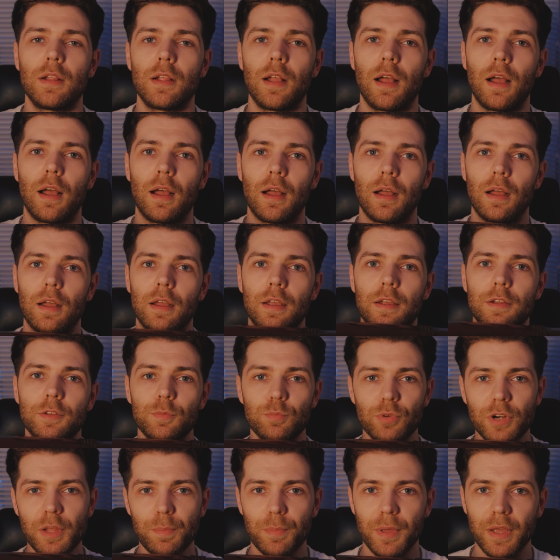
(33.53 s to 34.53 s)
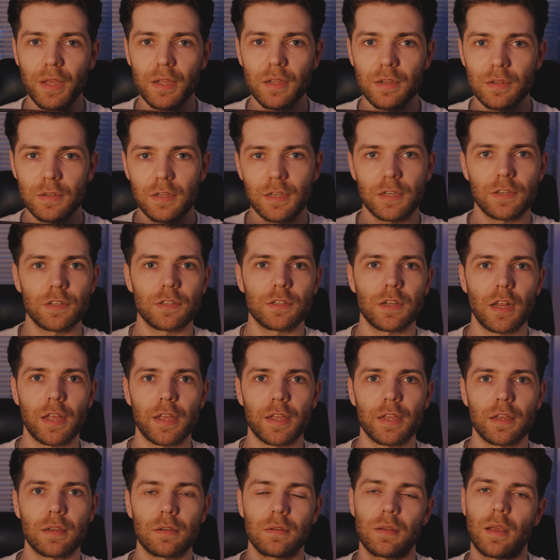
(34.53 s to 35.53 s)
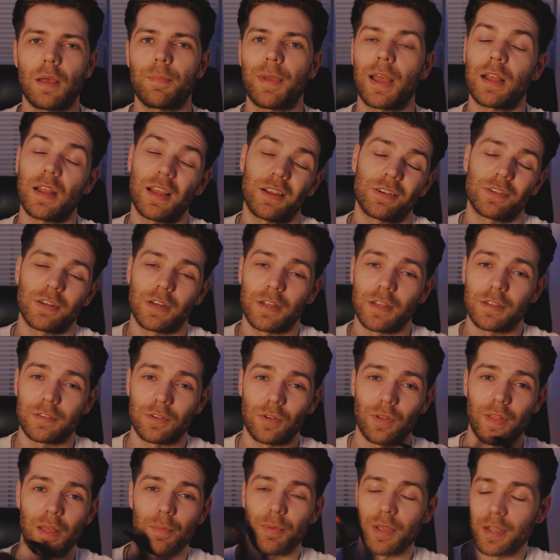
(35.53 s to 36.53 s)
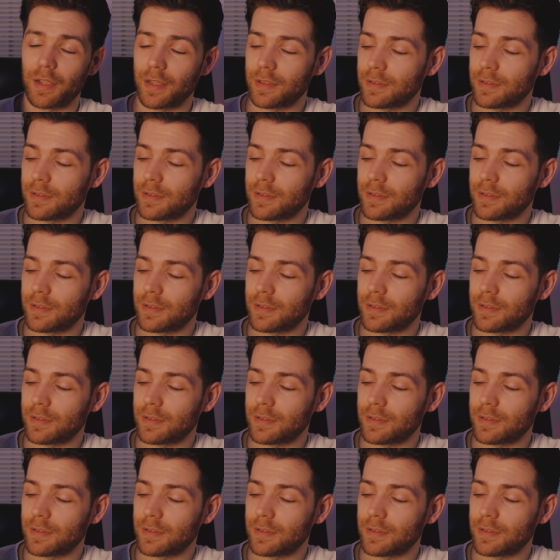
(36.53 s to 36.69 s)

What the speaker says: It's pretty big. It's like, I mean, actually it's not that big.